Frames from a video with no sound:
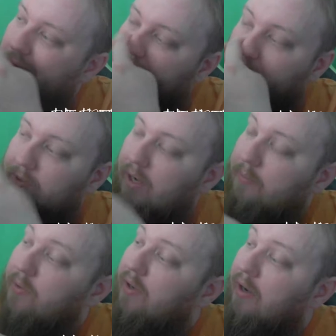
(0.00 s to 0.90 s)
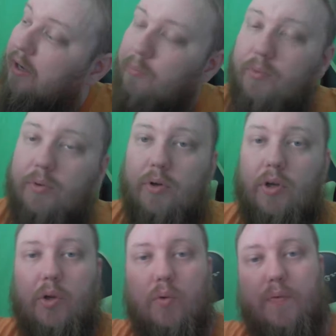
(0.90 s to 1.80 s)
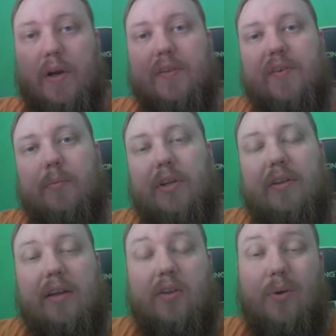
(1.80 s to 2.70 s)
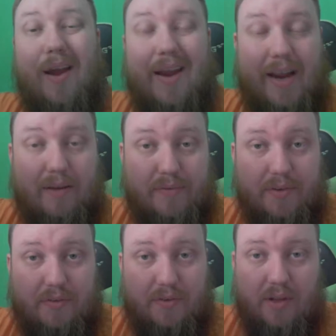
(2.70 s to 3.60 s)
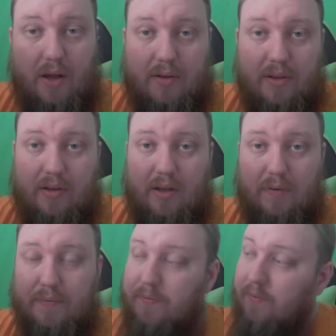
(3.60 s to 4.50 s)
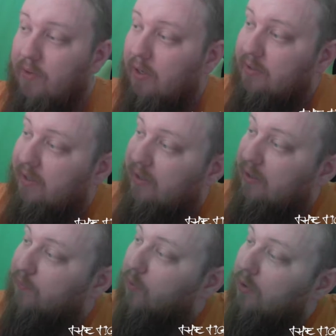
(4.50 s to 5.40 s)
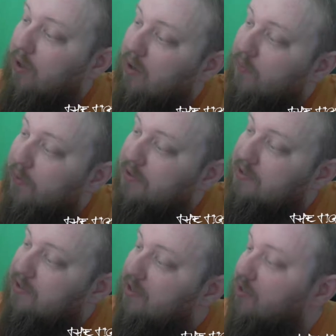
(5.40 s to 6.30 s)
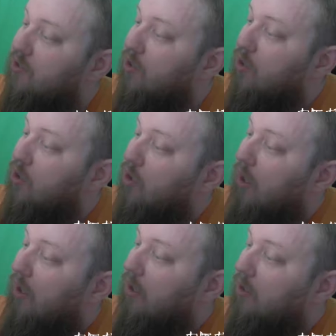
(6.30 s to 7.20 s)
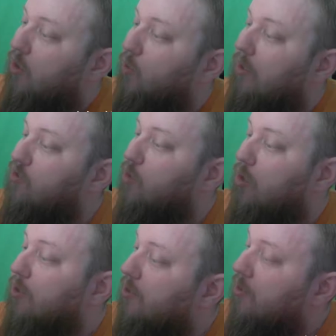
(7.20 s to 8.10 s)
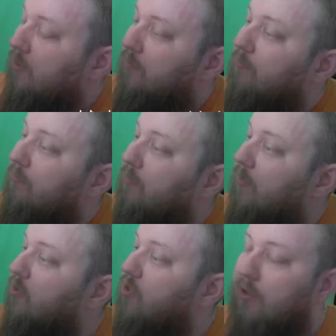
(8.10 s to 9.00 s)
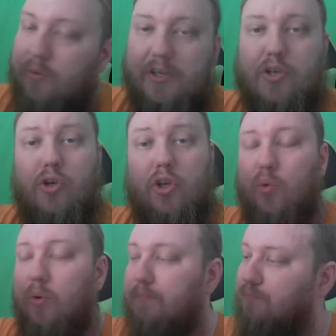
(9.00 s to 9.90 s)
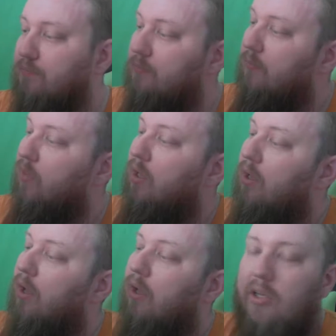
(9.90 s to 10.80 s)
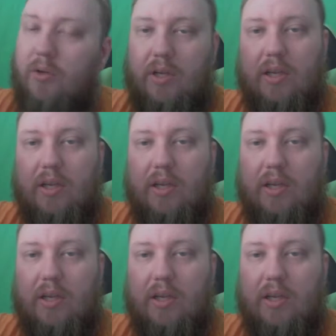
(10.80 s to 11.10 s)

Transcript: from time to time, you'll find somebody that you haven't gotten enough DNA for. For instance, this Kulasukas, Generation 2. You